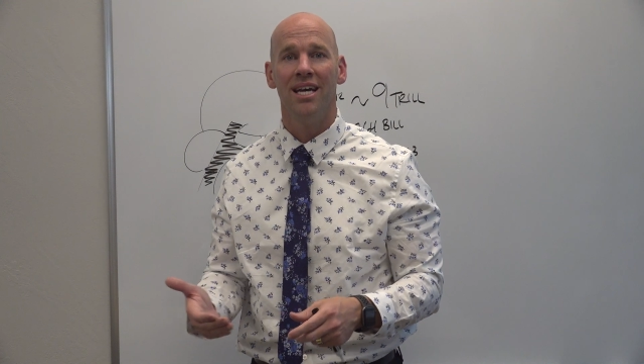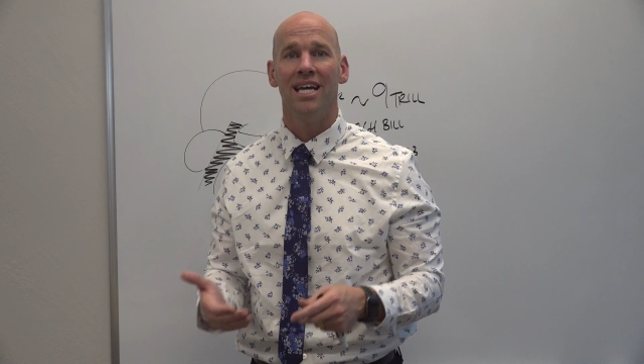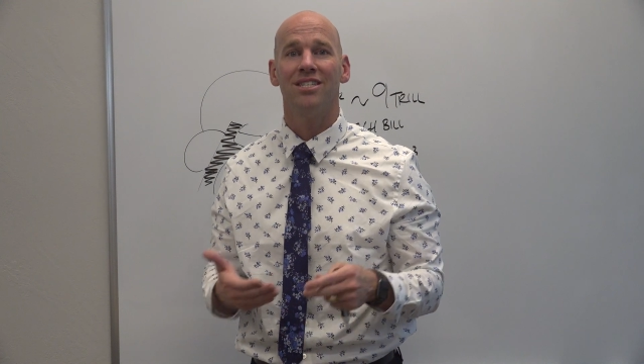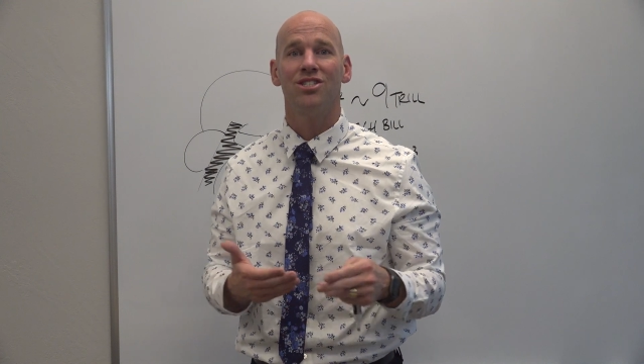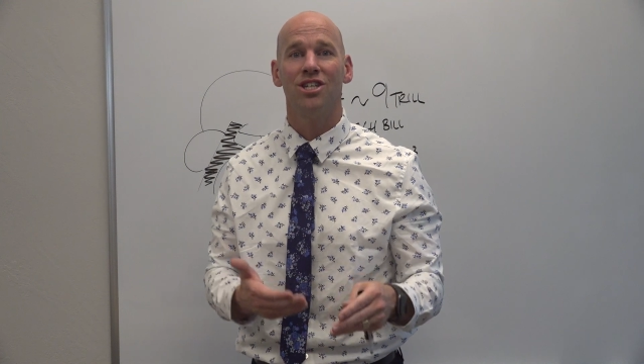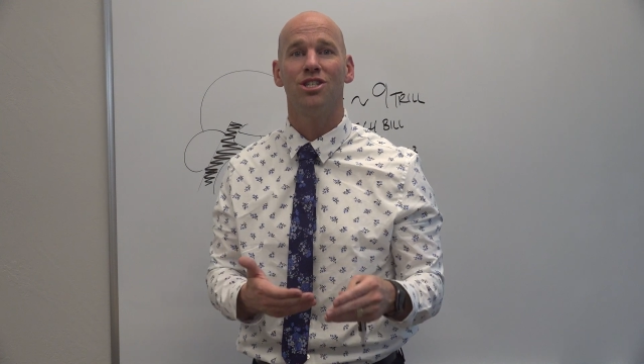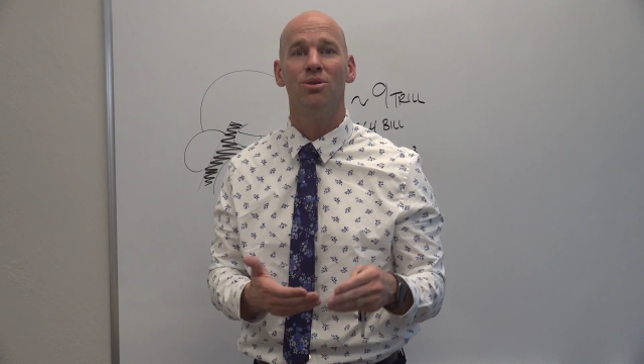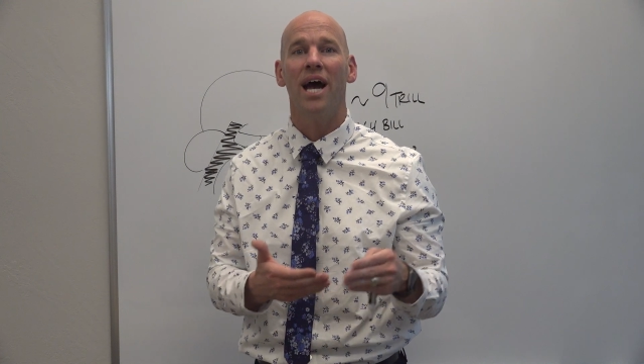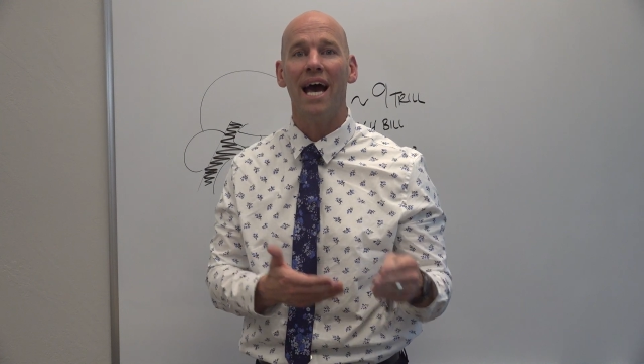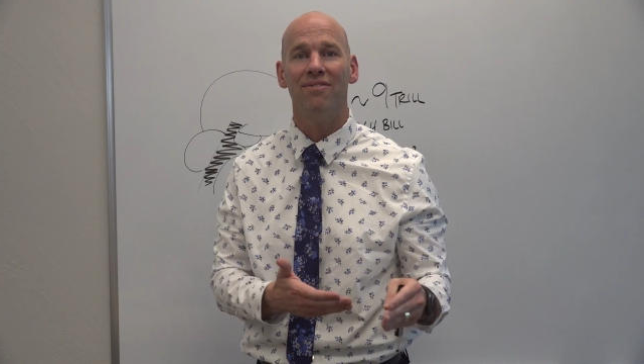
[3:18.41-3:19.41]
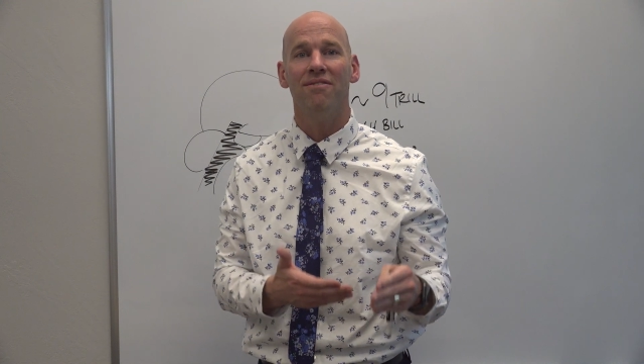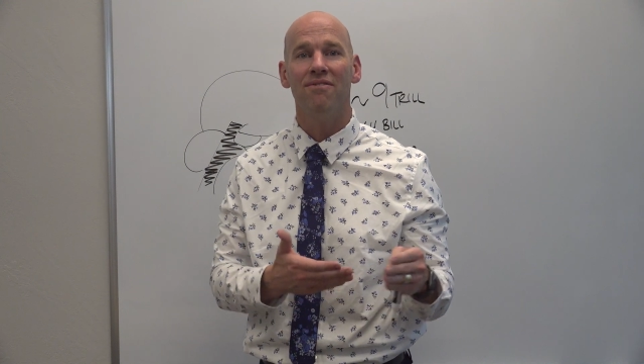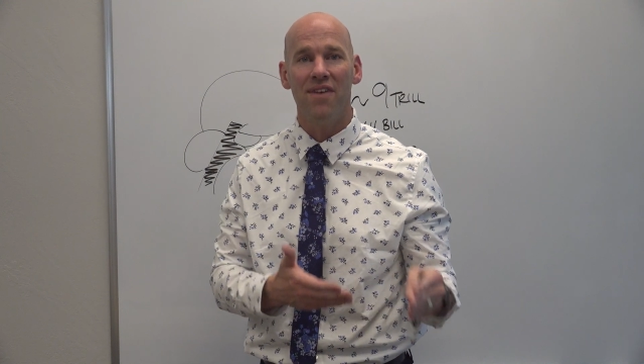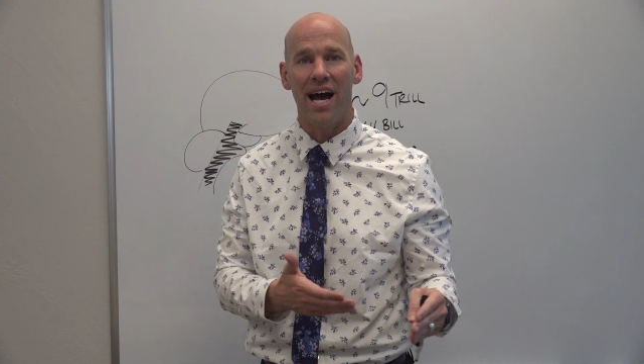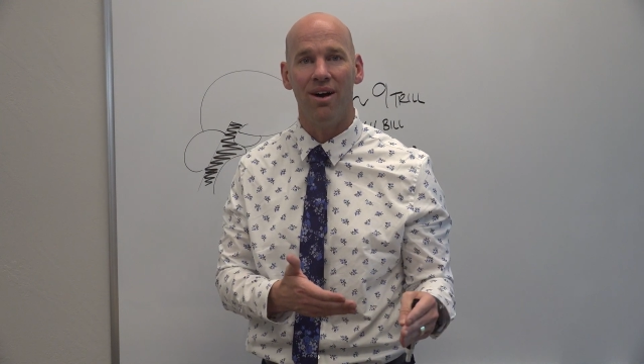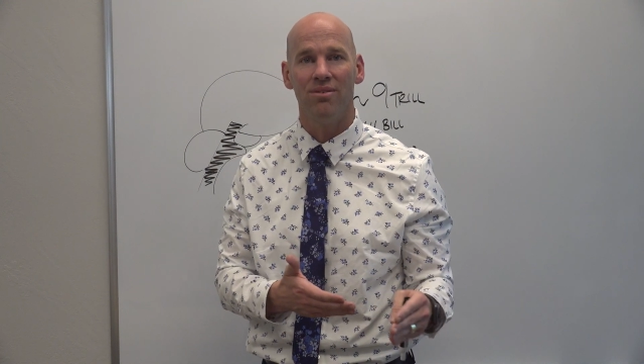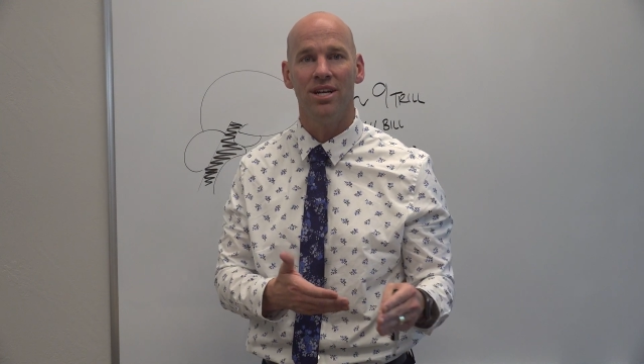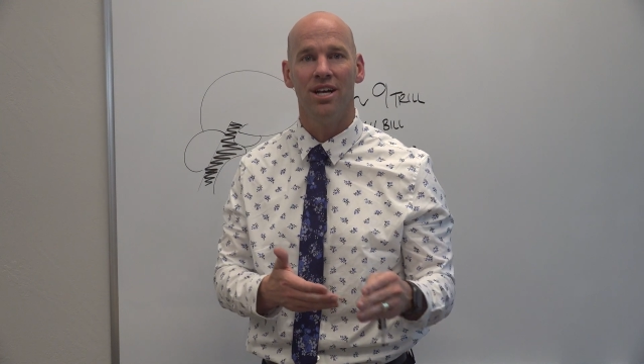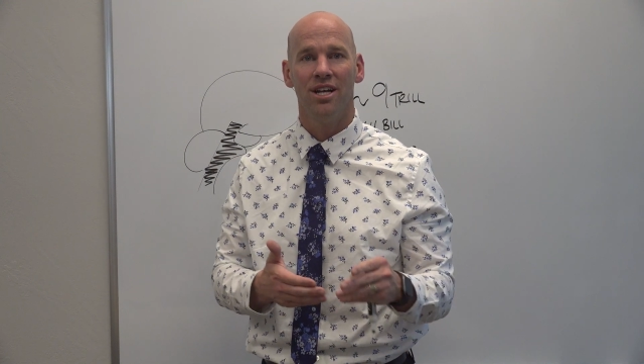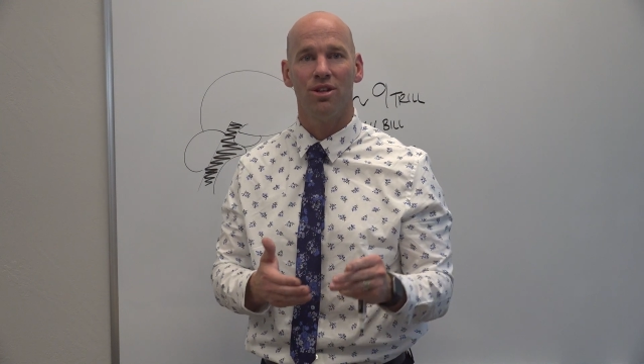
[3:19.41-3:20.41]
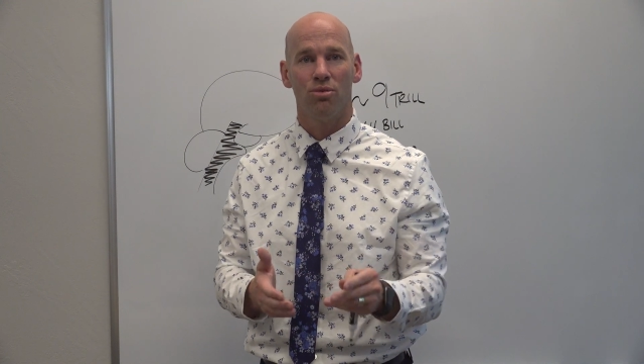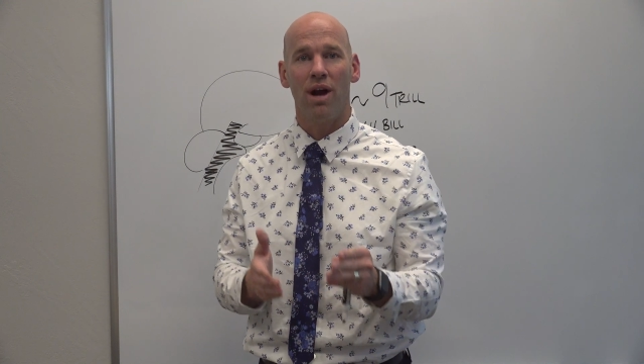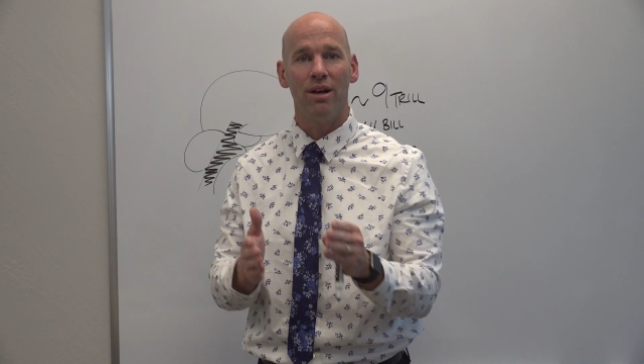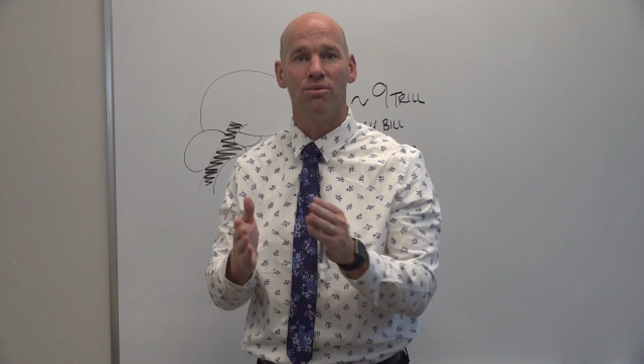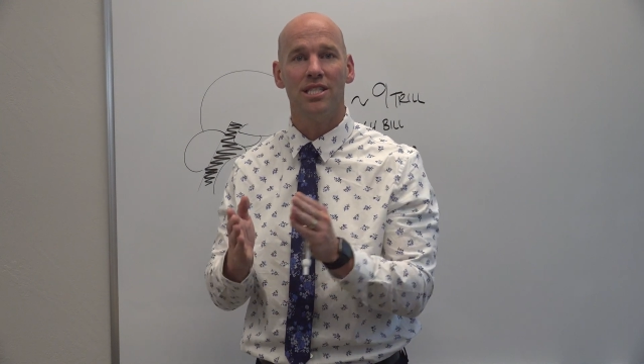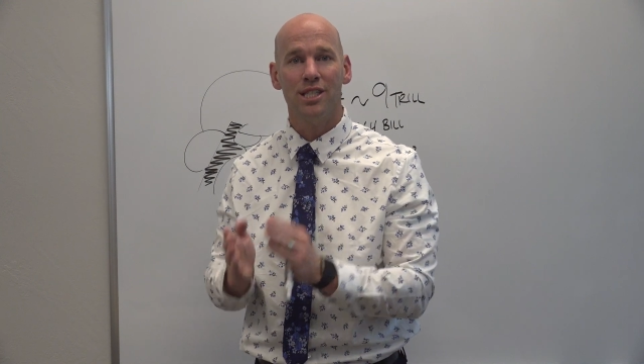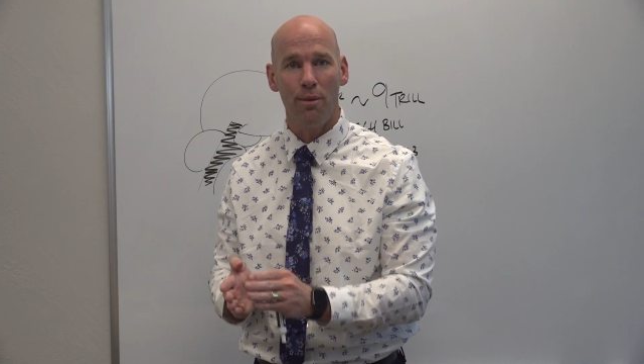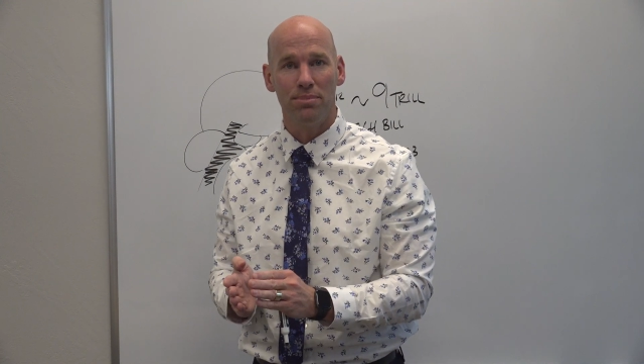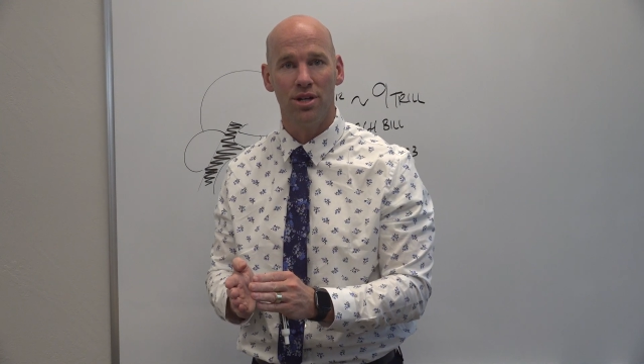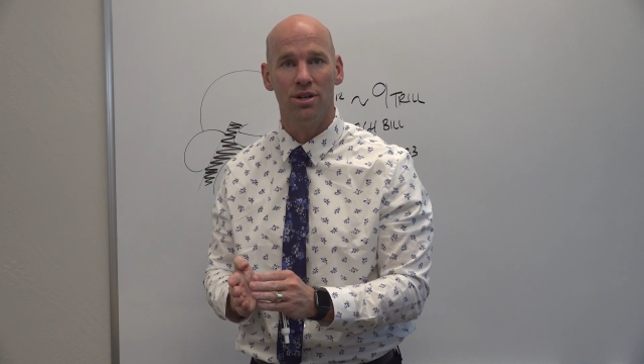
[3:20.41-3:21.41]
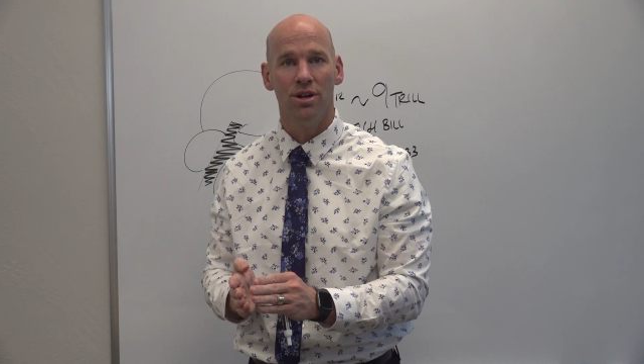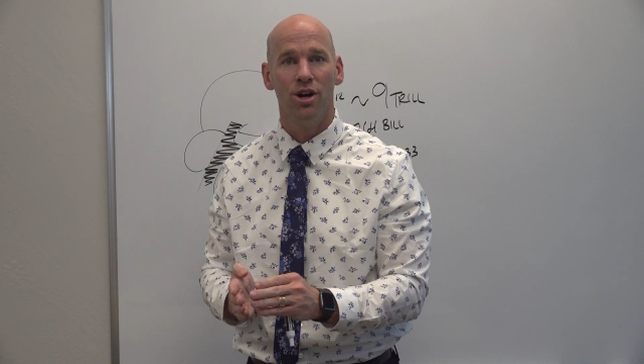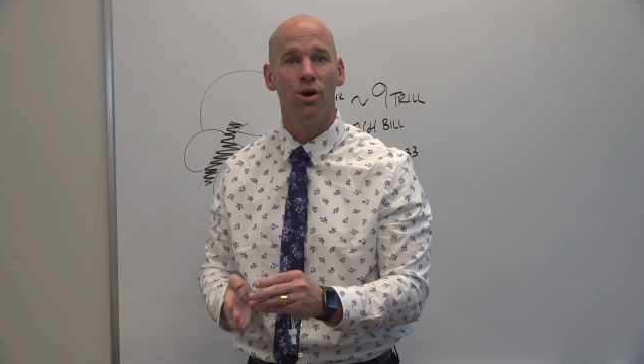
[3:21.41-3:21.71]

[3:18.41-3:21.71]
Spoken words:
It's just you haven't found the right receptor